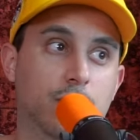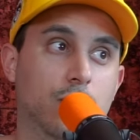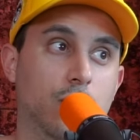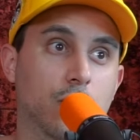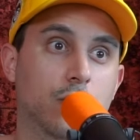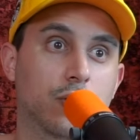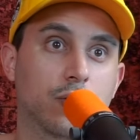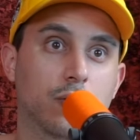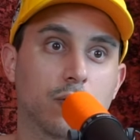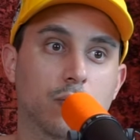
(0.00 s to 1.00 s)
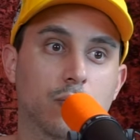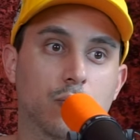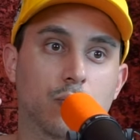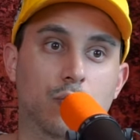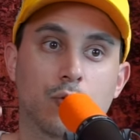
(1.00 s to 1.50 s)
had heard
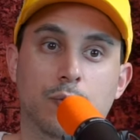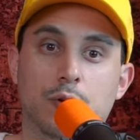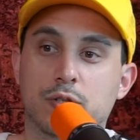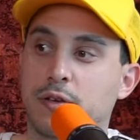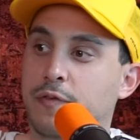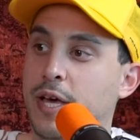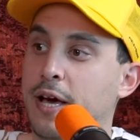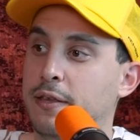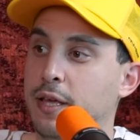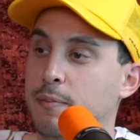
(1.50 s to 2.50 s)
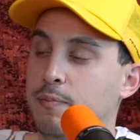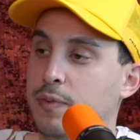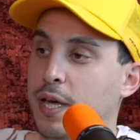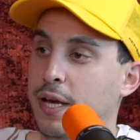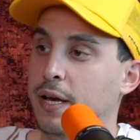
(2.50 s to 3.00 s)
rumors of that
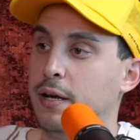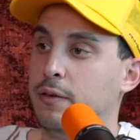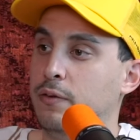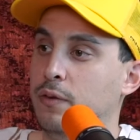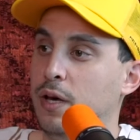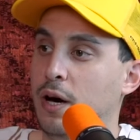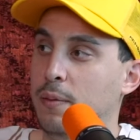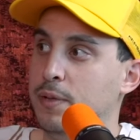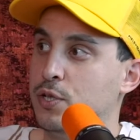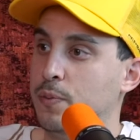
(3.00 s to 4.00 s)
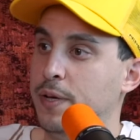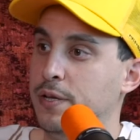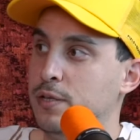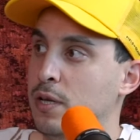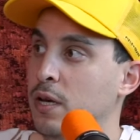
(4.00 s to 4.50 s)
they get on Mr.
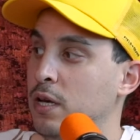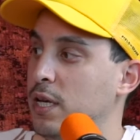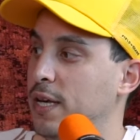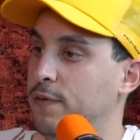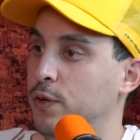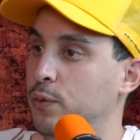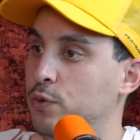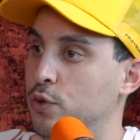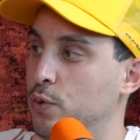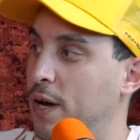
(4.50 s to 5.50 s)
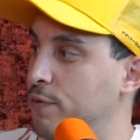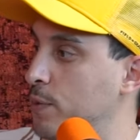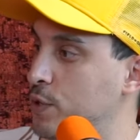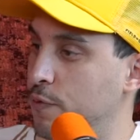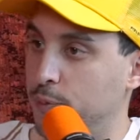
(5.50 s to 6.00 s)
Beast. If you have too
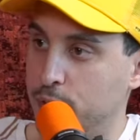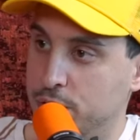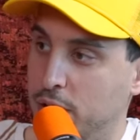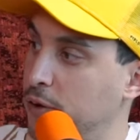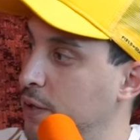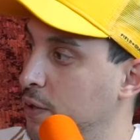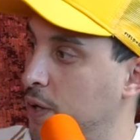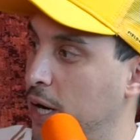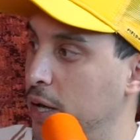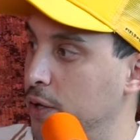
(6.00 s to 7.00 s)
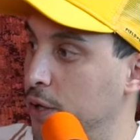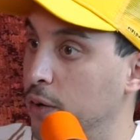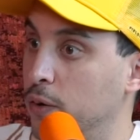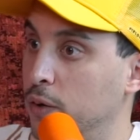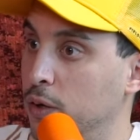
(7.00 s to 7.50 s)
much of a personality, they'll cut
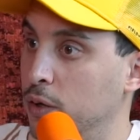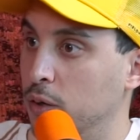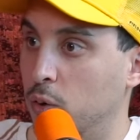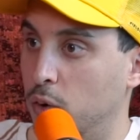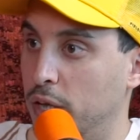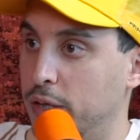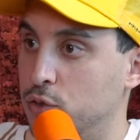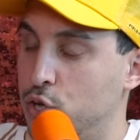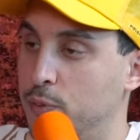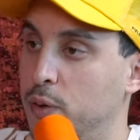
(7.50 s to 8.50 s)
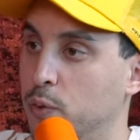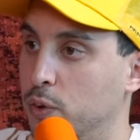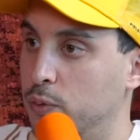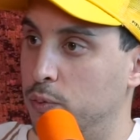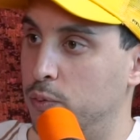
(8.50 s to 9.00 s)
you, or like Jimmy
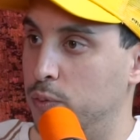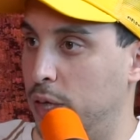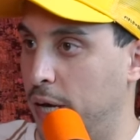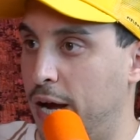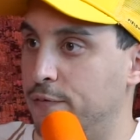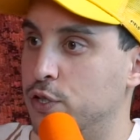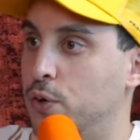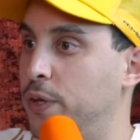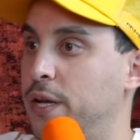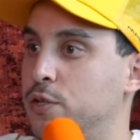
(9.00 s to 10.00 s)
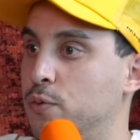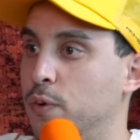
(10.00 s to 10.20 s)
will. Like I've just heard that as